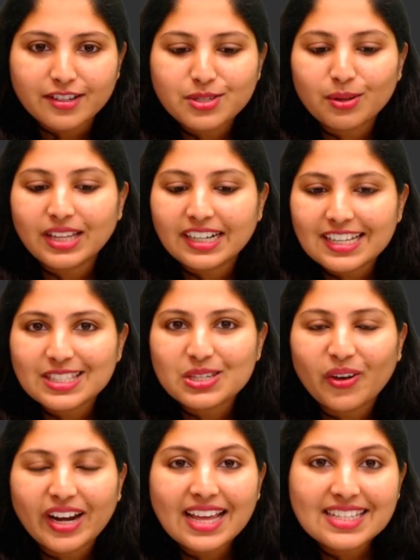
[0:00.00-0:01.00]
So that is
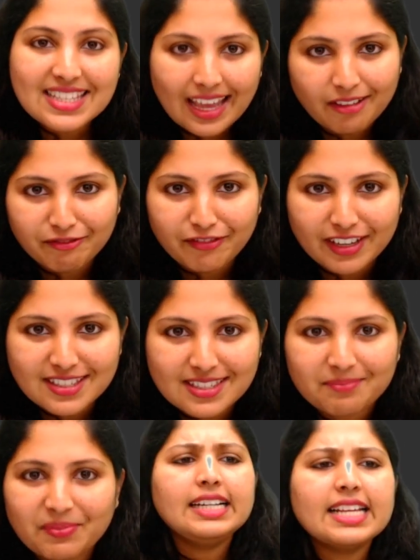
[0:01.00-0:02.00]
known as M phase.
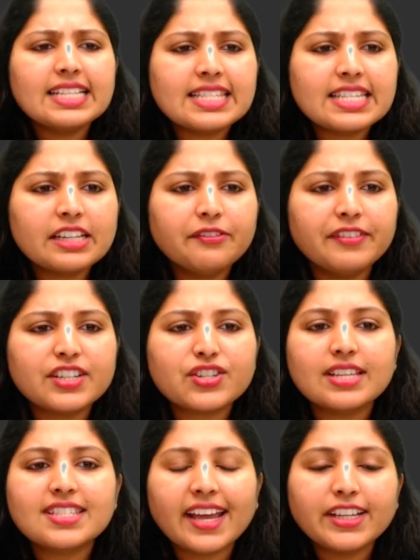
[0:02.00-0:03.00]
Distinguish
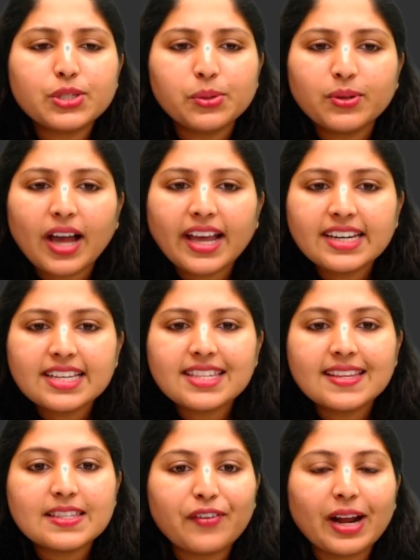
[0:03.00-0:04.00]

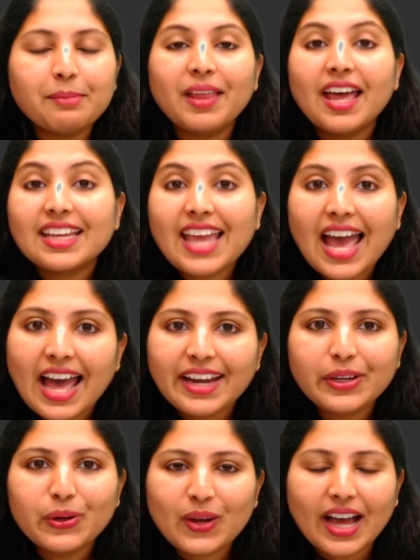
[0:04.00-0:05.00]
cytokinesis from
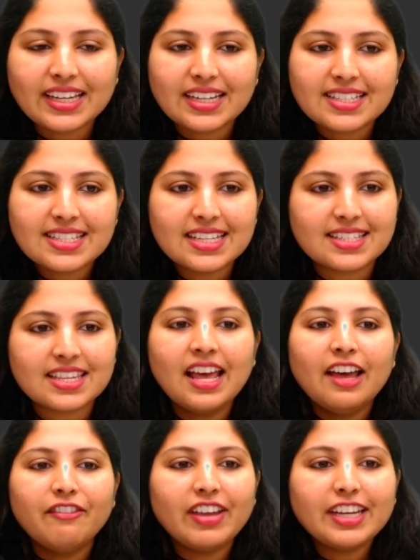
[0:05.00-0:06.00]
karyokinesis.
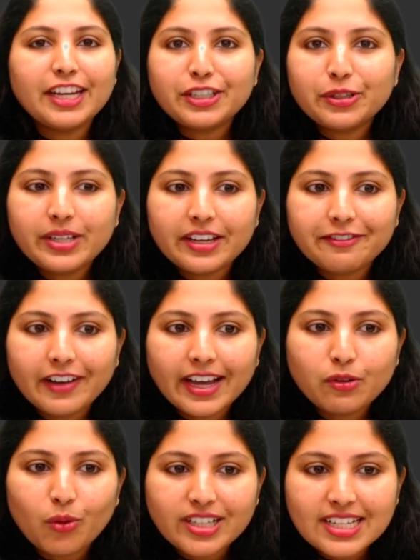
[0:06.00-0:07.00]
We need to
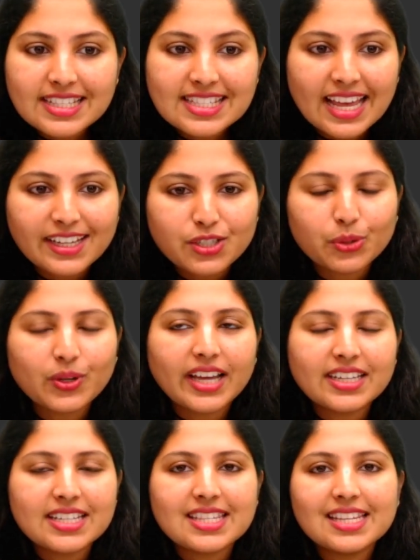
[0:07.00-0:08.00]
define what is
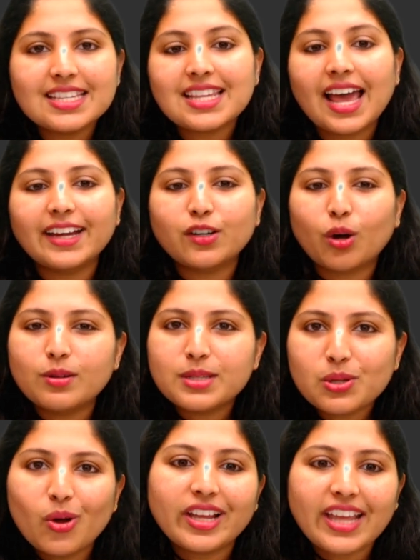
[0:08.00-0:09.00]
cytokinesis and
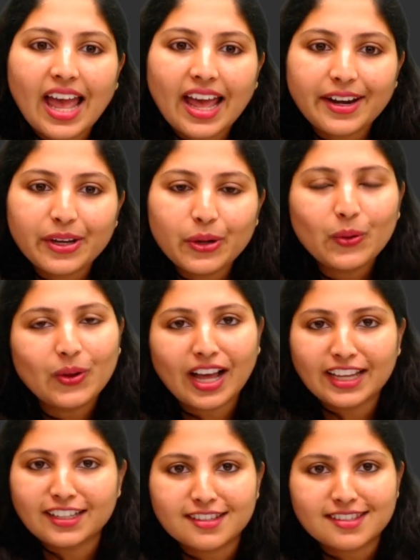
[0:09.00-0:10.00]
also
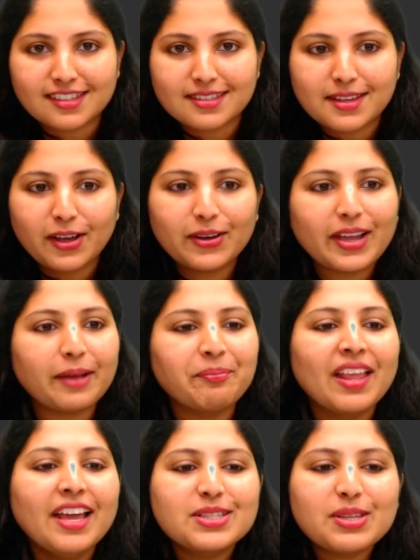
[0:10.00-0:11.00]
karyokinesis. Okay,
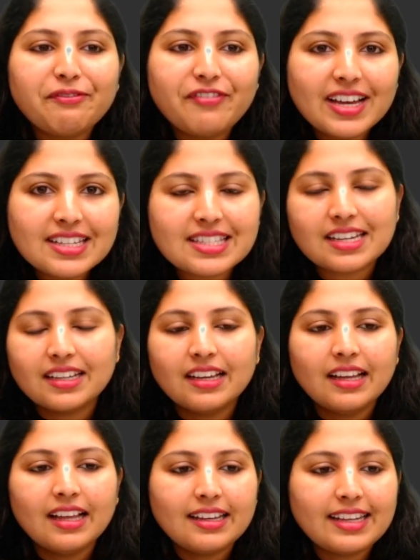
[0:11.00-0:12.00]
so first
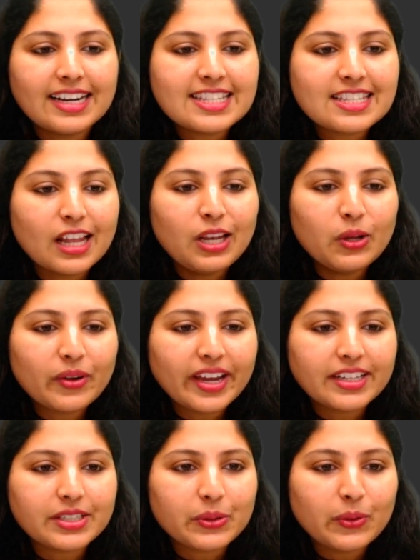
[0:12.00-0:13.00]
let's look
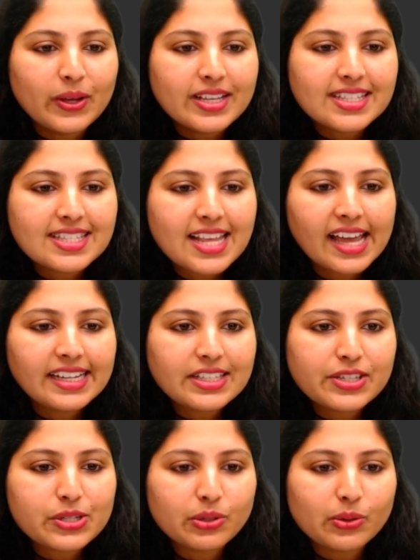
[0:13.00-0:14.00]
into
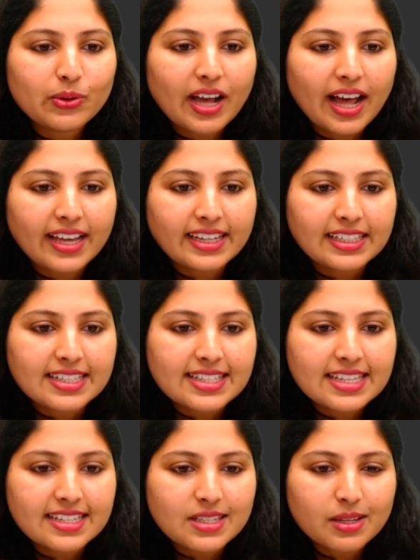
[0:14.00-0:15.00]

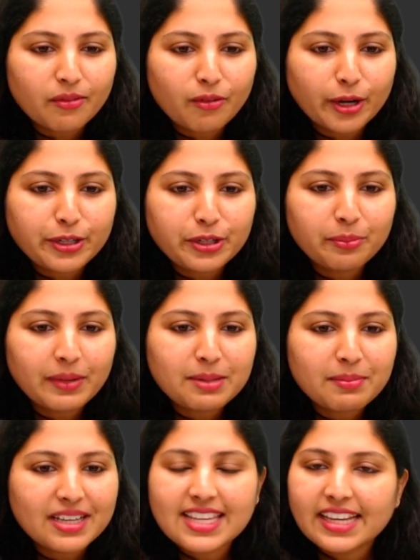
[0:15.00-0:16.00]
cytokinesis. What do you mean
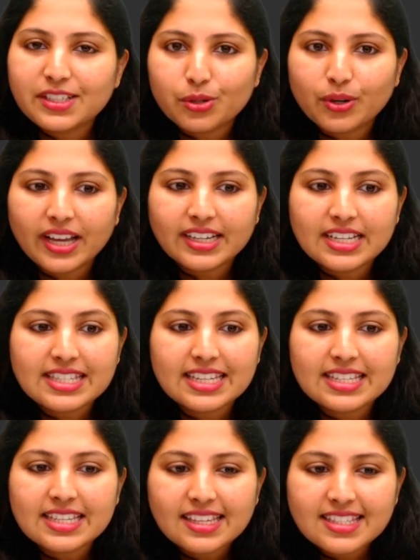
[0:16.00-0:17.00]
by
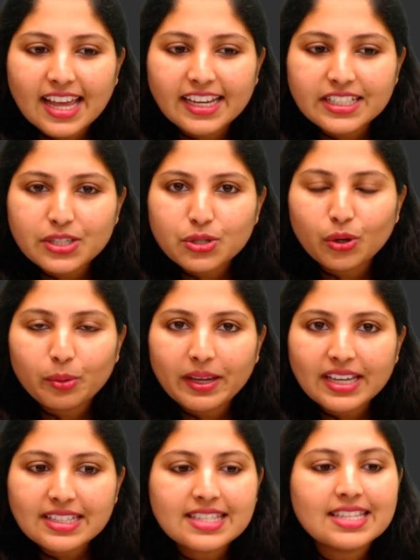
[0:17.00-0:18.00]
cytokinesis? Cyto
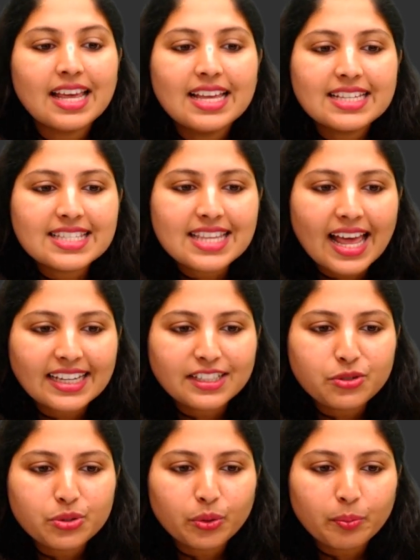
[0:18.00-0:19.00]
means
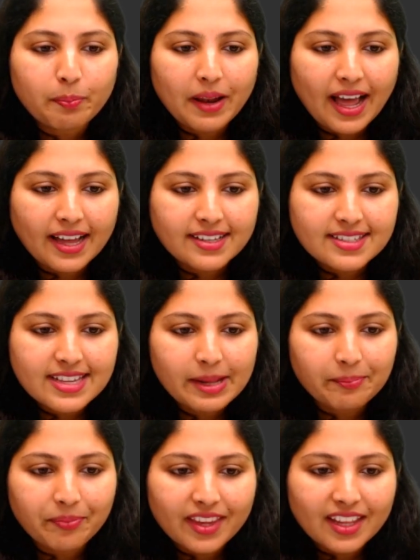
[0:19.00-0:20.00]

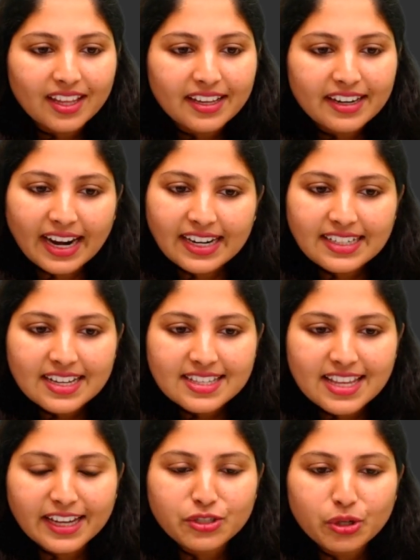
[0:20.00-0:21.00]
cytoplasm, right?
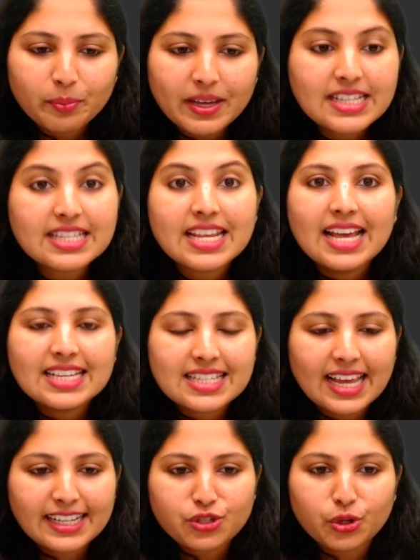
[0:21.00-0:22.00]
Cyto means
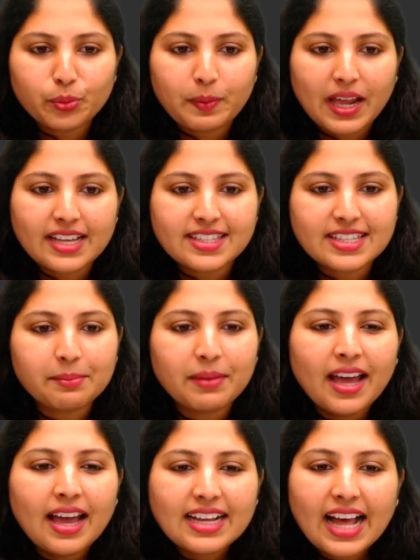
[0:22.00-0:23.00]
cytoplasm.
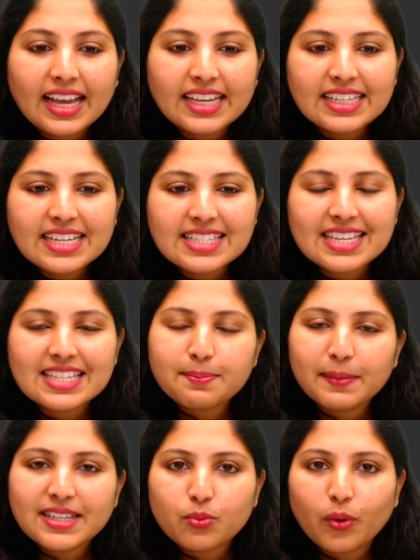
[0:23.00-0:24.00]
Kinesis
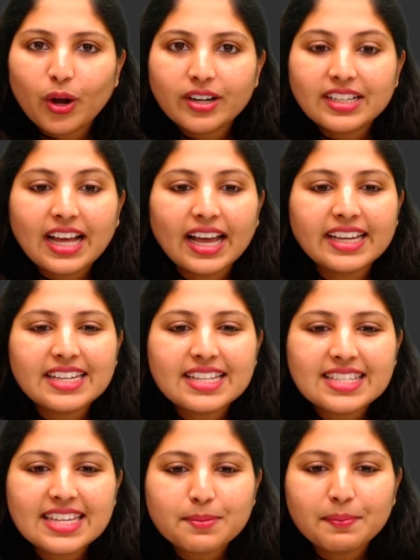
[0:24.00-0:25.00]
means what?
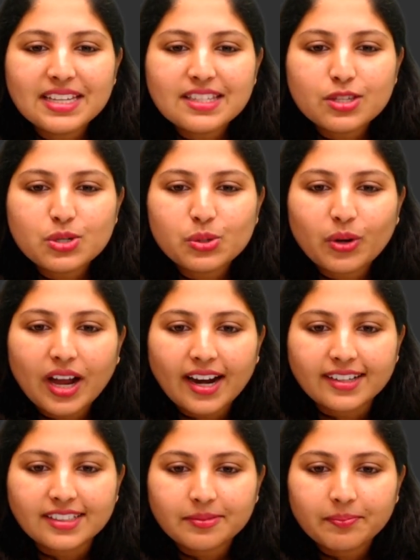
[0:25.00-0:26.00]
Kinesis means to cut.